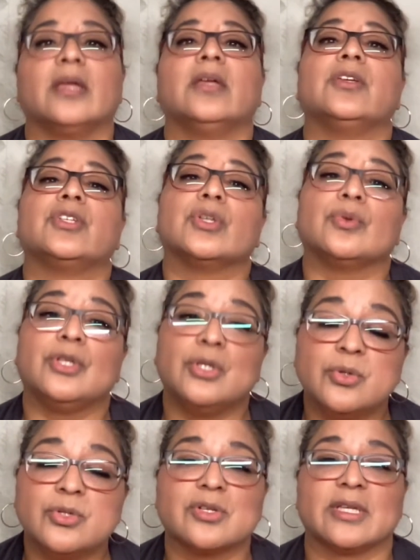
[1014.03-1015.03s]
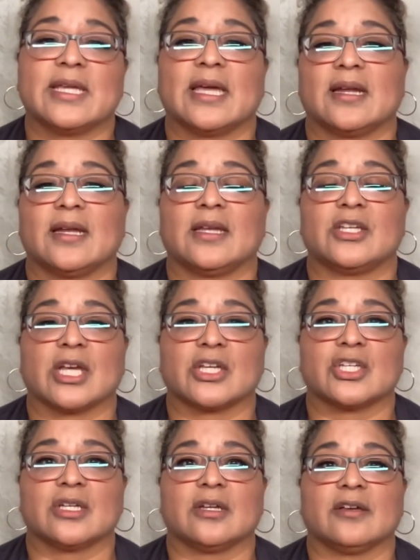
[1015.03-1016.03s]
She'll usually get an
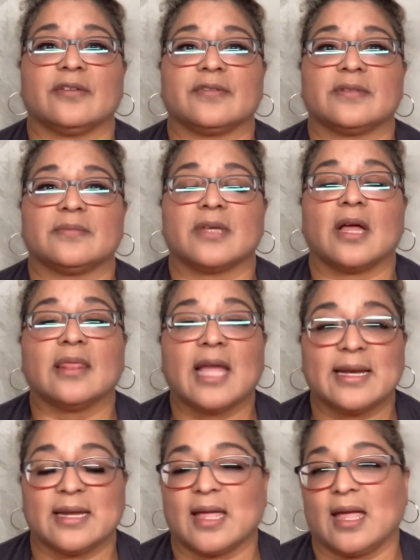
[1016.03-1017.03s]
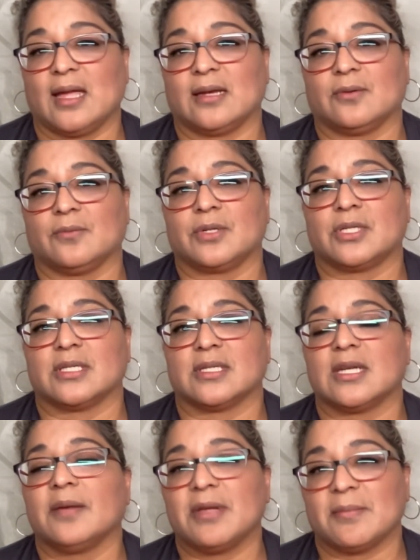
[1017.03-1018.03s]
injection of lidocaine, which is a
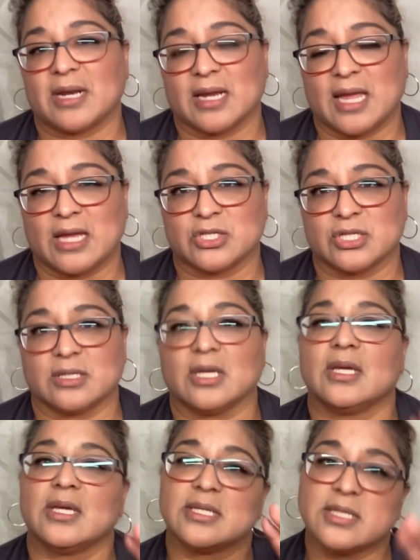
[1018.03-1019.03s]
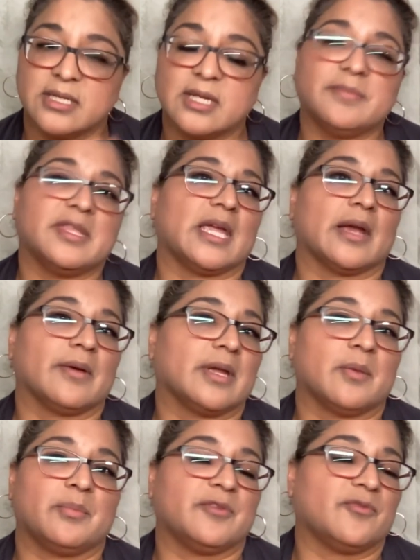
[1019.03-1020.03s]
numbing medication, to numb the
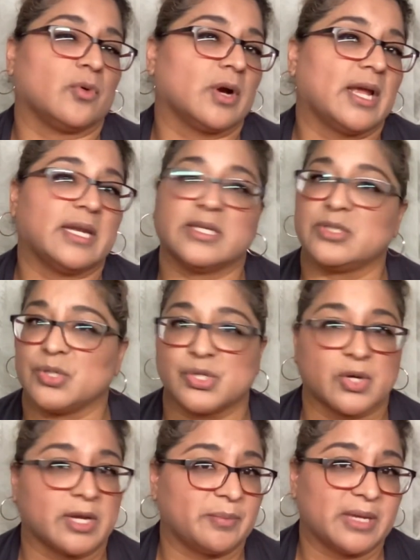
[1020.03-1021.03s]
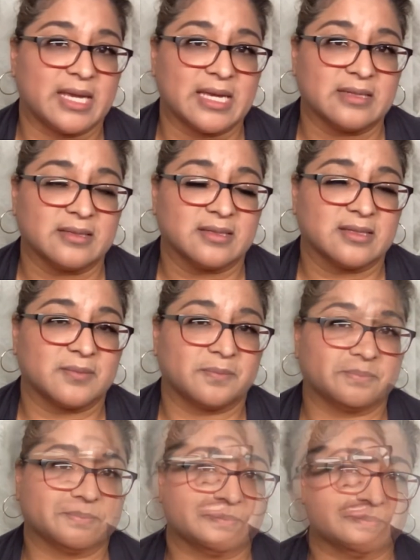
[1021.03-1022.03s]
area before any suturing begins.
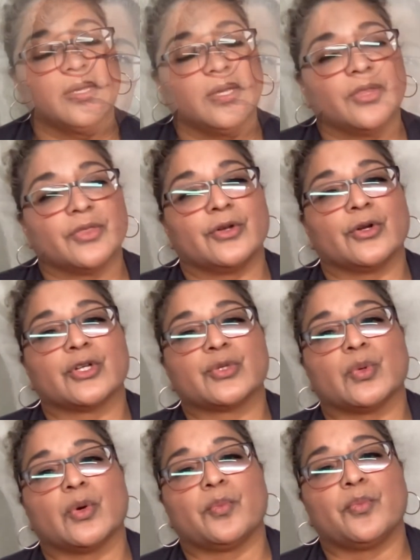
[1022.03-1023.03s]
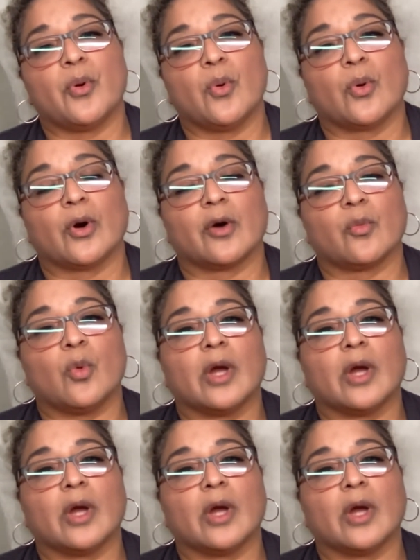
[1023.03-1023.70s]
The nurse will pour 1